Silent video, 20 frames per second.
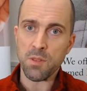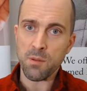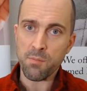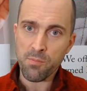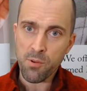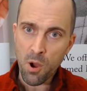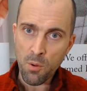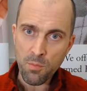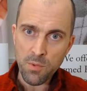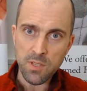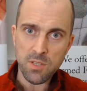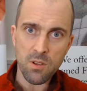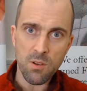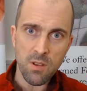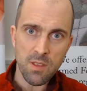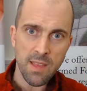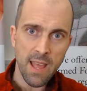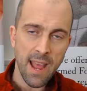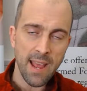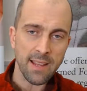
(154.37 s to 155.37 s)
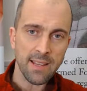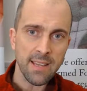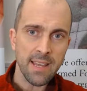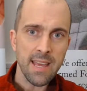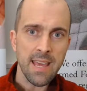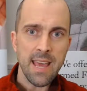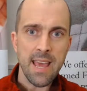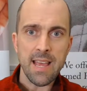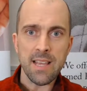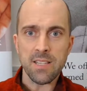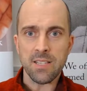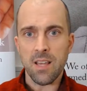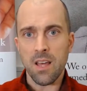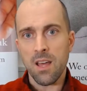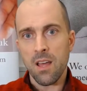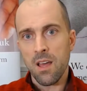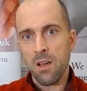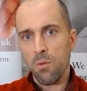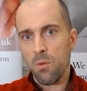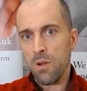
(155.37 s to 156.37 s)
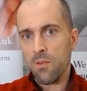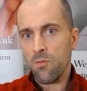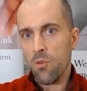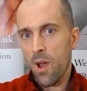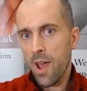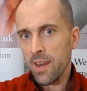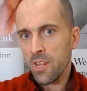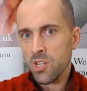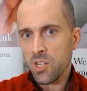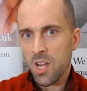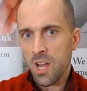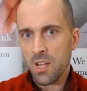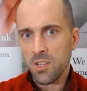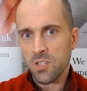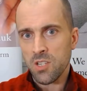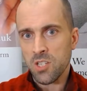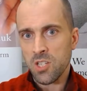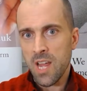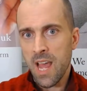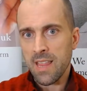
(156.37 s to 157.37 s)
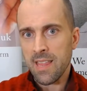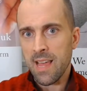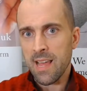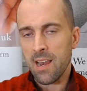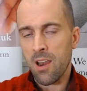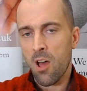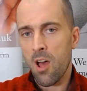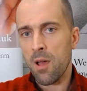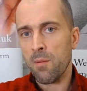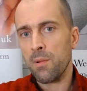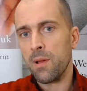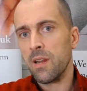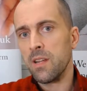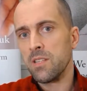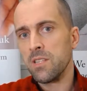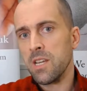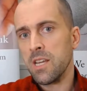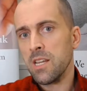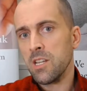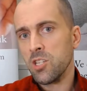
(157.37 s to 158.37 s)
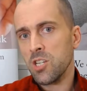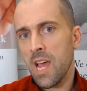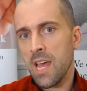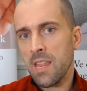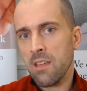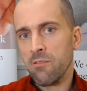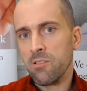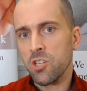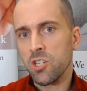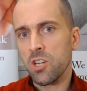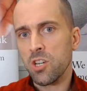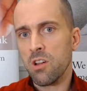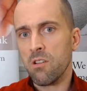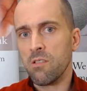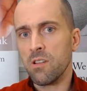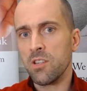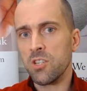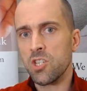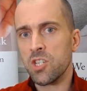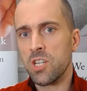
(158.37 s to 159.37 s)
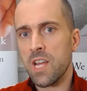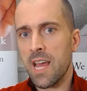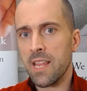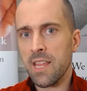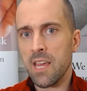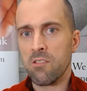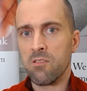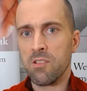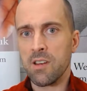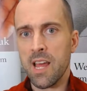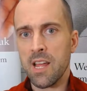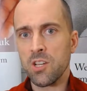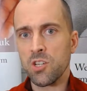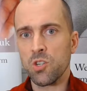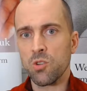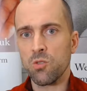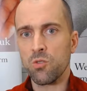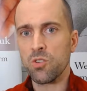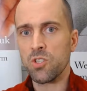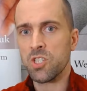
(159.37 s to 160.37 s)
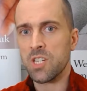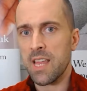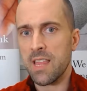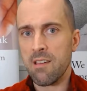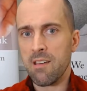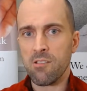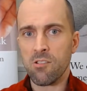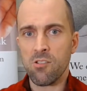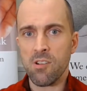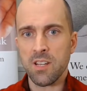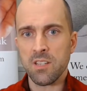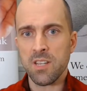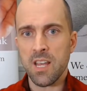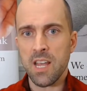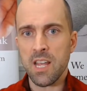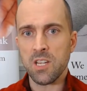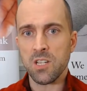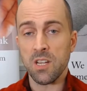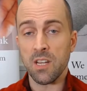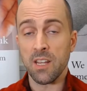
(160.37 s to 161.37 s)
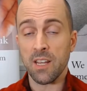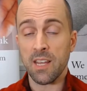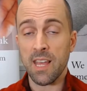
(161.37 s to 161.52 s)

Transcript: The problem with doing that is that we've not had a chance to check their liability, check their insurance, check their credentials, check their accreditation,